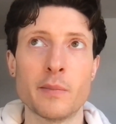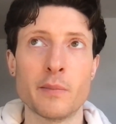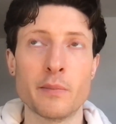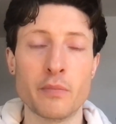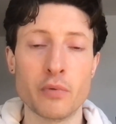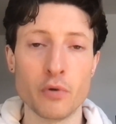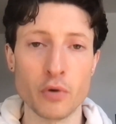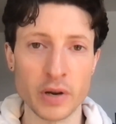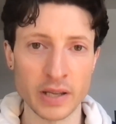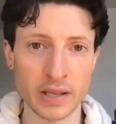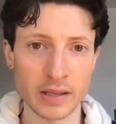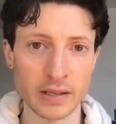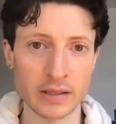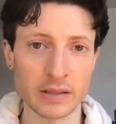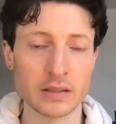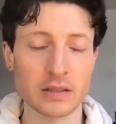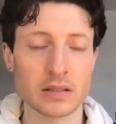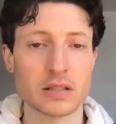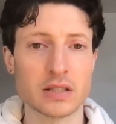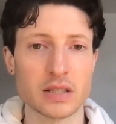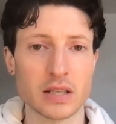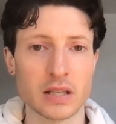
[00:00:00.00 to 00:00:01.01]
bringing
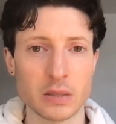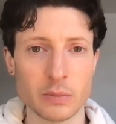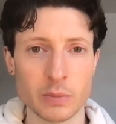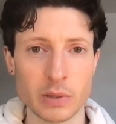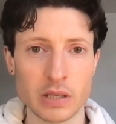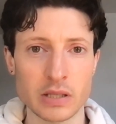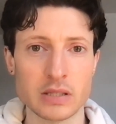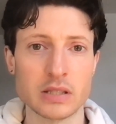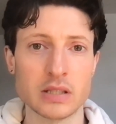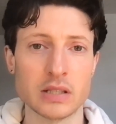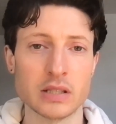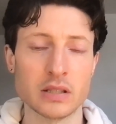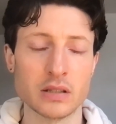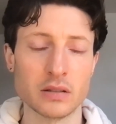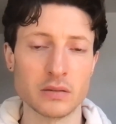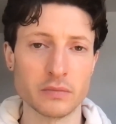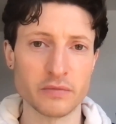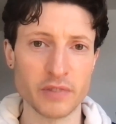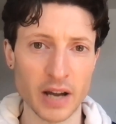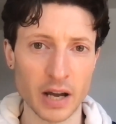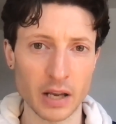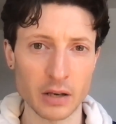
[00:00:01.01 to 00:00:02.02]
sustainability
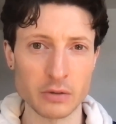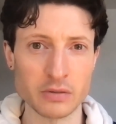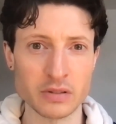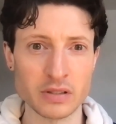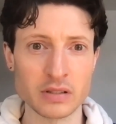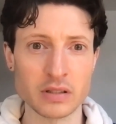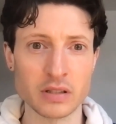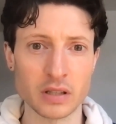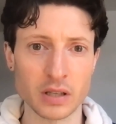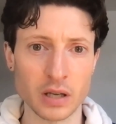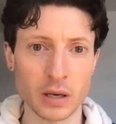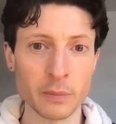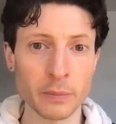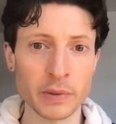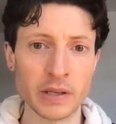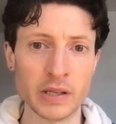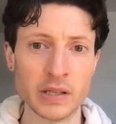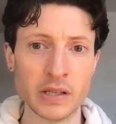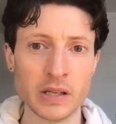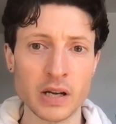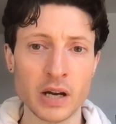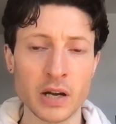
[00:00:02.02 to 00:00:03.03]
and values into the
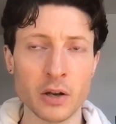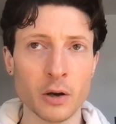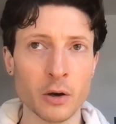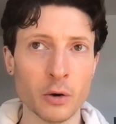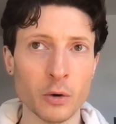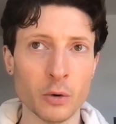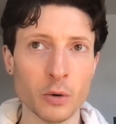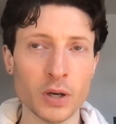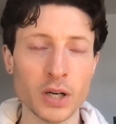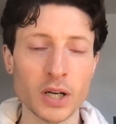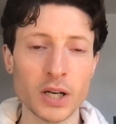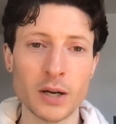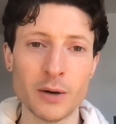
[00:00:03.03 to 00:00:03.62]
company, I know